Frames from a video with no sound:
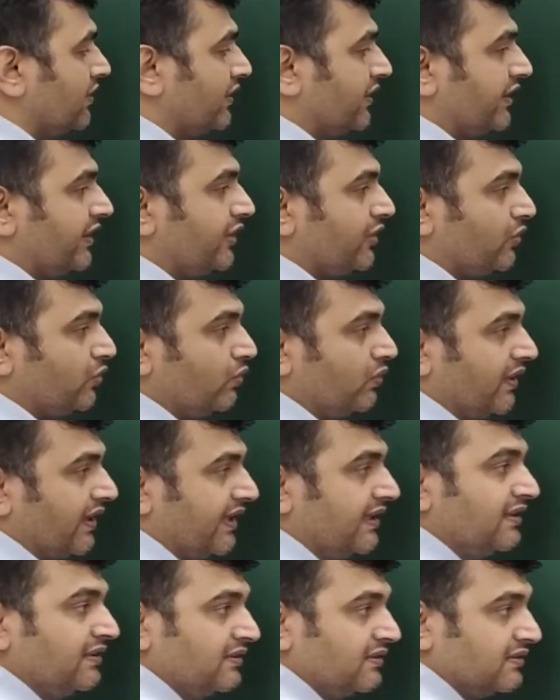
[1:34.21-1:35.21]
into
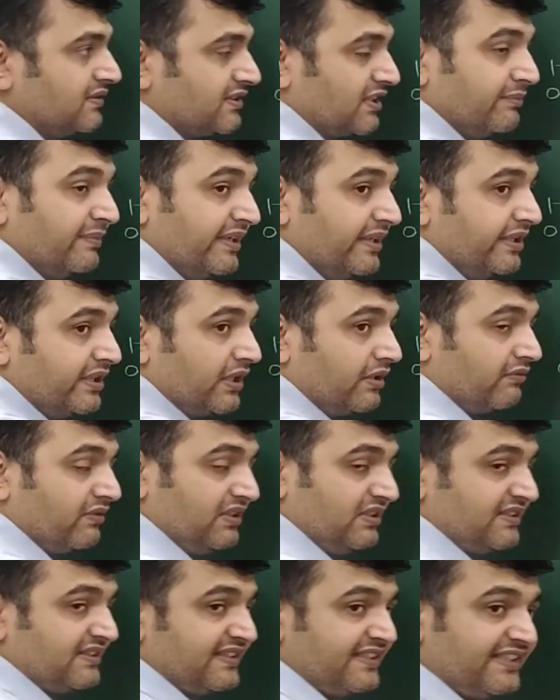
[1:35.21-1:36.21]
n
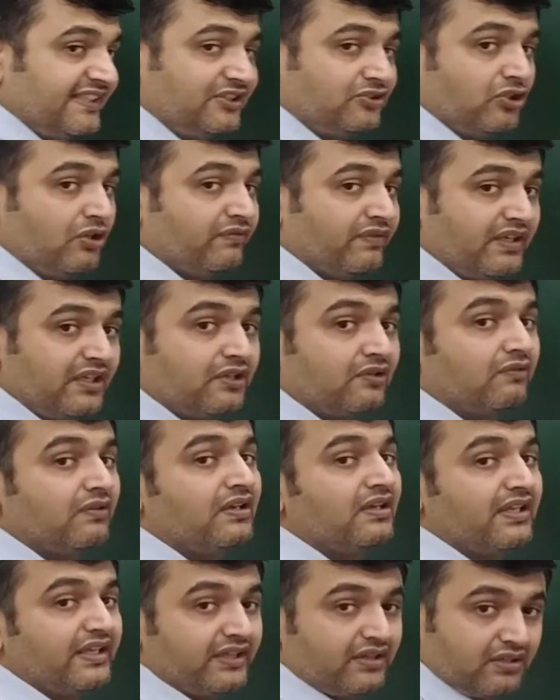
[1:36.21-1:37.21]
subintervals, each of equal
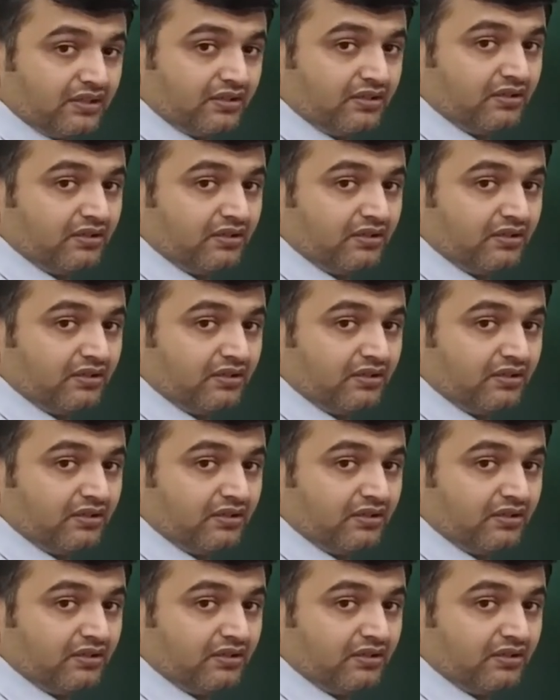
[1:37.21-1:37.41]
length.